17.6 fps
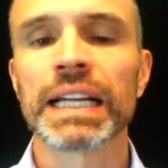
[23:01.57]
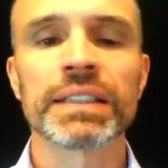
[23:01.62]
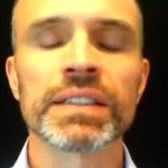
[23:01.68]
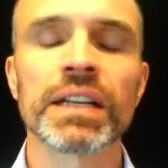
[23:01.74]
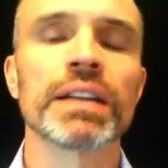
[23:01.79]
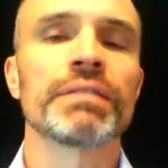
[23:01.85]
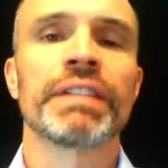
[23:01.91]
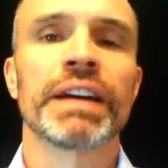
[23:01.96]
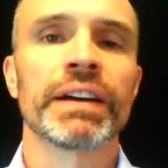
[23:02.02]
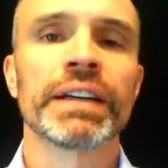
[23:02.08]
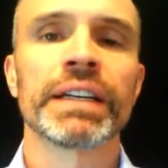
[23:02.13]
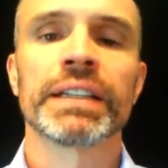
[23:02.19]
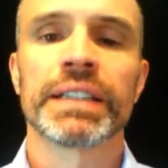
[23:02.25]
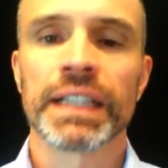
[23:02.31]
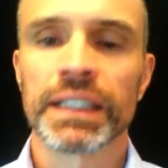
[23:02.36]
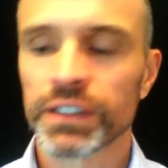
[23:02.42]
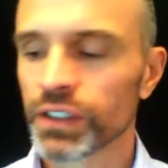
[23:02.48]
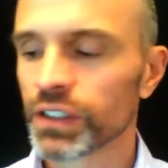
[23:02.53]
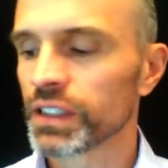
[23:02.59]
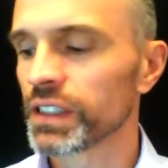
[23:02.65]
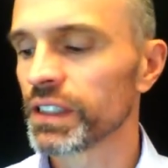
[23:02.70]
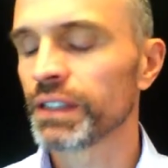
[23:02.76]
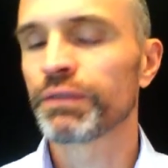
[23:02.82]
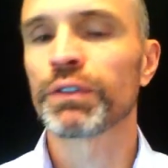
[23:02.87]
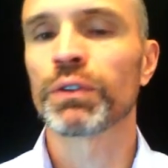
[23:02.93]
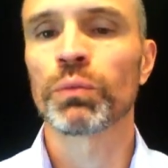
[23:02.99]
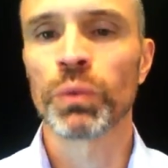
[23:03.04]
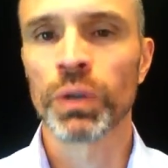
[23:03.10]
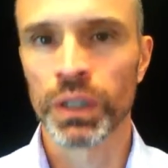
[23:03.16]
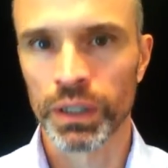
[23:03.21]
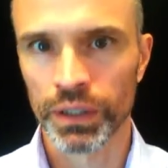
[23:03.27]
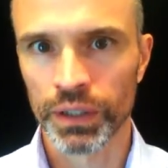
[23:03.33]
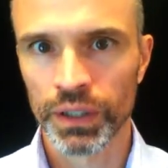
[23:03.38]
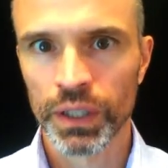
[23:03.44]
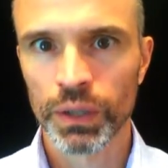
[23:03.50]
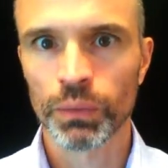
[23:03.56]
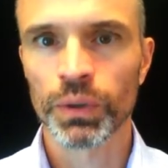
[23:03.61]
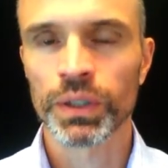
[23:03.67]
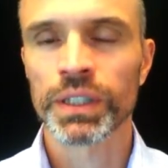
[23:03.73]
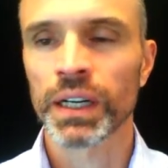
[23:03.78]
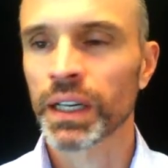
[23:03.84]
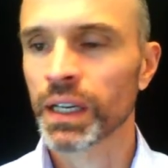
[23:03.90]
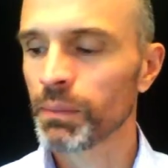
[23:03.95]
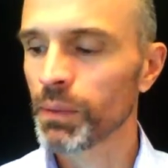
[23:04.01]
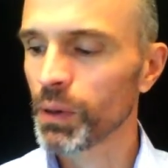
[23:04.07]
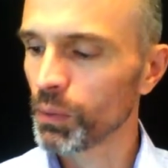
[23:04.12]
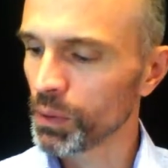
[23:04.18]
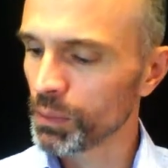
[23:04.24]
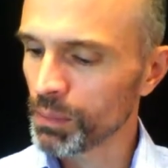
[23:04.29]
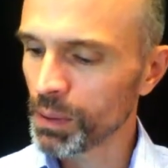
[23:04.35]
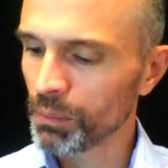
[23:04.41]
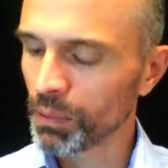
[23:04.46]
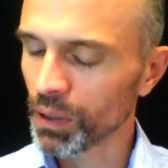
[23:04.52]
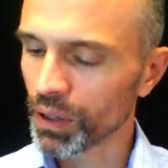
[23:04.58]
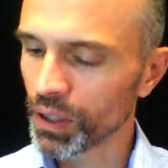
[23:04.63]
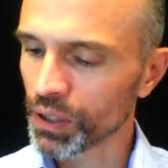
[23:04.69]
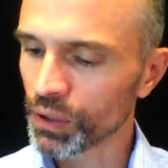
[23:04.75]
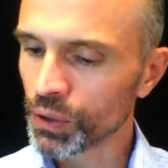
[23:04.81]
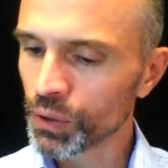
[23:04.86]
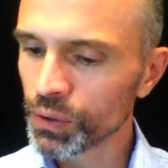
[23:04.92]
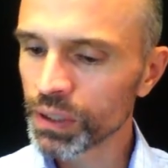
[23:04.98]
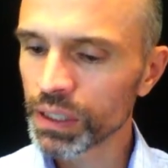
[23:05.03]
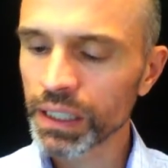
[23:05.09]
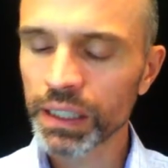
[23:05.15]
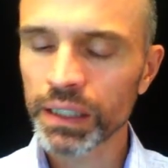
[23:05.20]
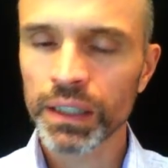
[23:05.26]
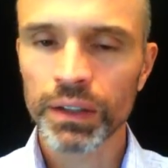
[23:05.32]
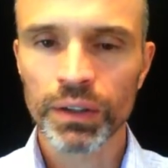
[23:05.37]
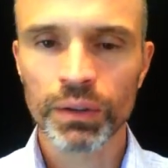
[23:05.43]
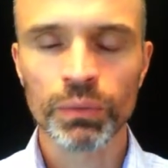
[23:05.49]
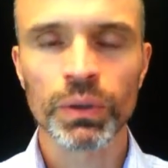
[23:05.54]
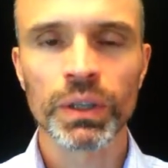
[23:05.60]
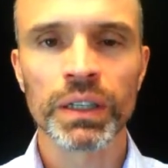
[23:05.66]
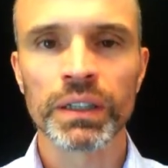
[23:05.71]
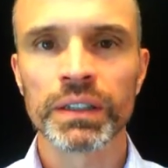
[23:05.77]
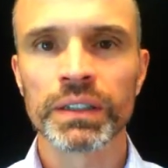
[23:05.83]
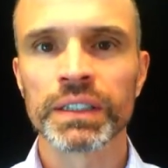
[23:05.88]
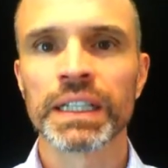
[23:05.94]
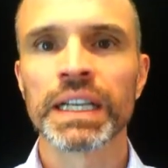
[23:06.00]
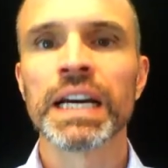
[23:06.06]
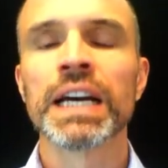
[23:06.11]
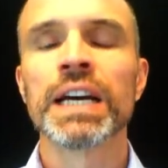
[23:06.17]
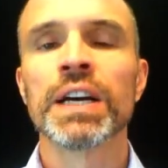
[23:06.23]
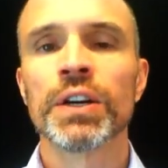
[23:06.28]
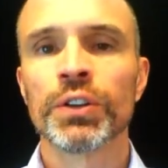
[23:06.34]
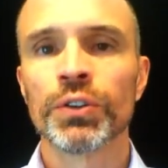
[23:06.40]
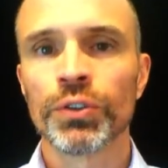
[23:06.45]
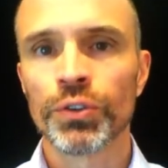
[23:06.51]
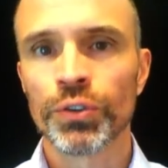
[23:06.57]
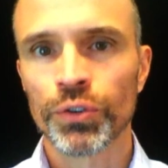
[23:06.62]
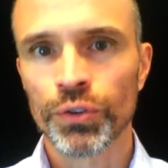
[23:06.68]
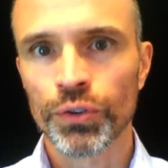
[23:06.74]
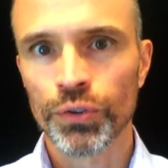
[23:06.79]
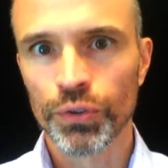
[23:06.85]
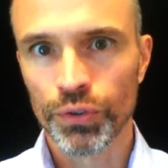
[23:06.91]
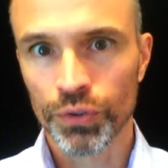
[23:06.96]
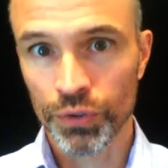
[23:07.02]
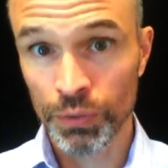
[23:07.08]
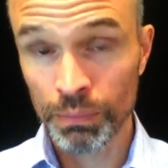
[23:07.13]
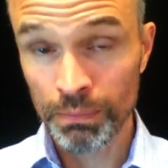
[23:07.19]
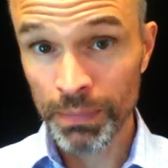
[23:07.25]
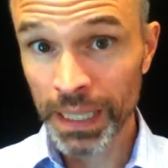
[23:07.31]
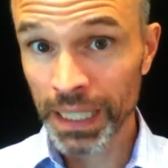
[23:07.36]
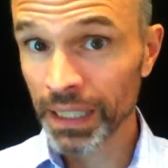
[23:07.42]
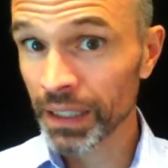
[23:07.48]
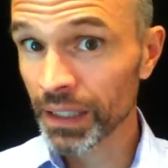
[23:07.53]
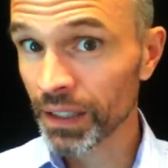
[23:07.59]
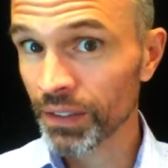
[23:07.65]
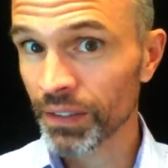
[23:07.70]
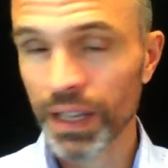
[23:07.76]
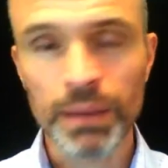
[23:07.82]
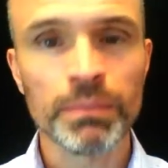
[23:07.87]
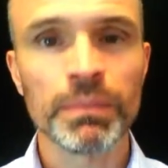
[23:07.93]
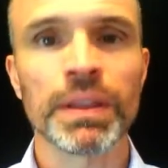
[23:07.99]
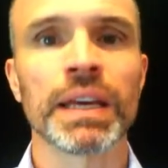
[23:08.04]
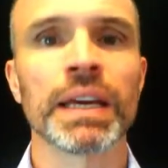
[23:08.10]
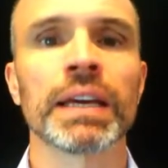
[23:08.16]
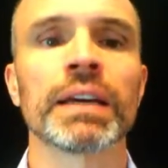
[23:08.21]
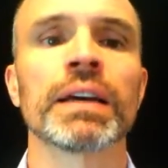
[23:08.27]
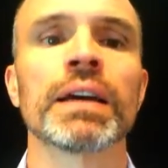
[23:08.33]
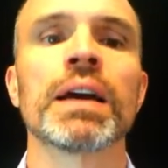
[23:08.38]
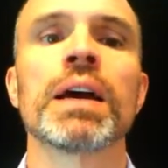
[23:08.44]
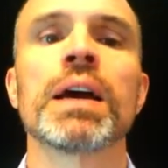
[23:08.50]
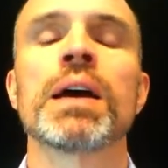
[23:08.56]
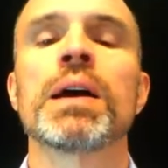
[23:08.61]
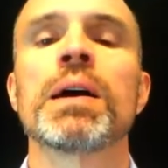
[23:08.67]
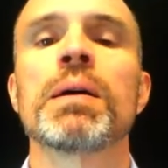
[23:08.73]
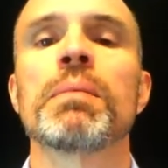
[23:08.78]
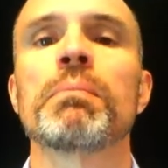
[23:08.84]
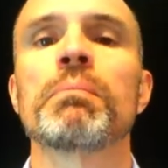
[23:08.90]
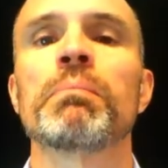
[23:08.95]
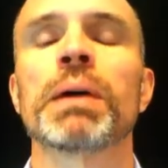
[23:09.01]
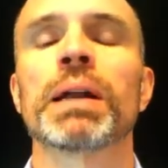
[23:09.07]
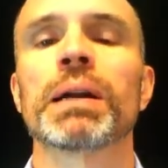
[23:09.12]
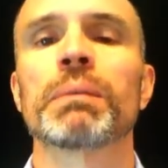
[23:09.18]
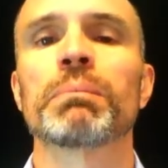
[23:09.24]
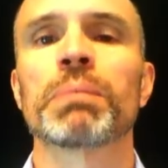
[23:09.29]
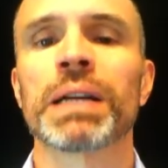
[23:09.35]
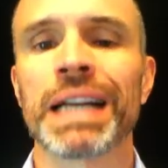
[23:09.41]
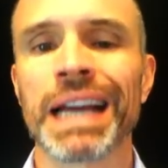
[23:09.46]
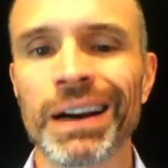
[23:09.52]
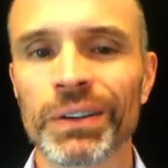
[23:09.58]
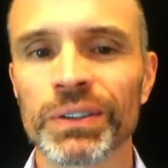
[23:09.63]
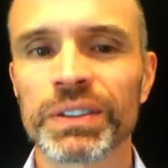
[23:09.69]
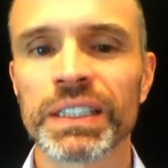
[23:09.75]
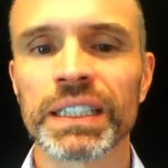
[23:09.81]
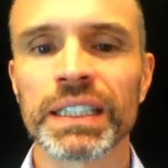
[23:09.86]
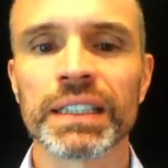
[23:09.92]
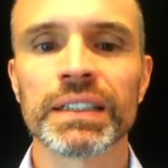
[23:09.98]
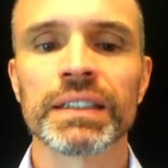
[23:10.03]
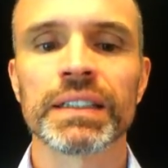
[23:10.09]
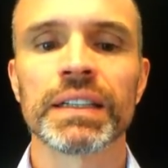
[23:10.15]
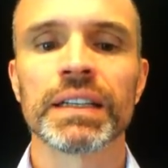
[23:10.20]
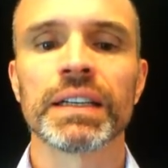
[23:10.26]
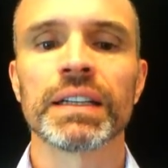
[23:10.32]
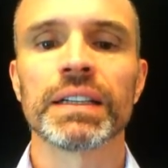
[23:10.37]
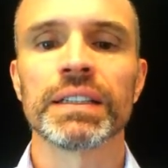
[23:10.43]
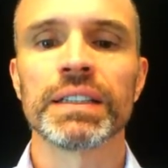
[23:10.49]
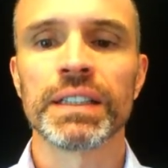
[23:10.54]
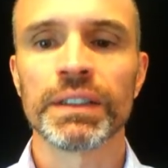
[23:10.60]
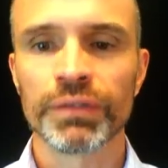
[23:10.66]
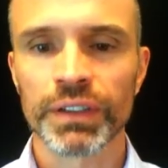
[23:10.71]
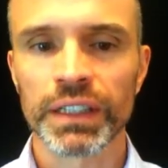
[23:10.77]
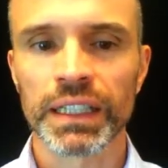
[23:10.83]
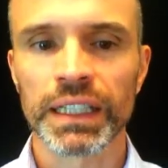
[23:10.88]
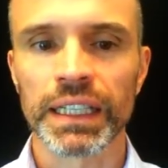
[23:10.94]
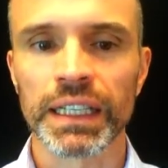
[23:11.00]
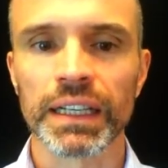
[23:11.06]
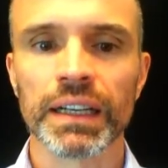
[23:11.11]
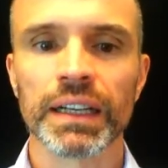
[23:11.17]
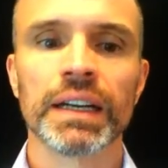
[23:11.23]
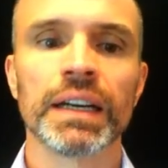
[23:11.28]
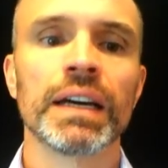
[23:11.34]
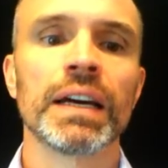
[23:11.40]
That's not a variant, that's just a different word. We're talking about when people are using the word to mean the same thing, but are pronouncing it differently.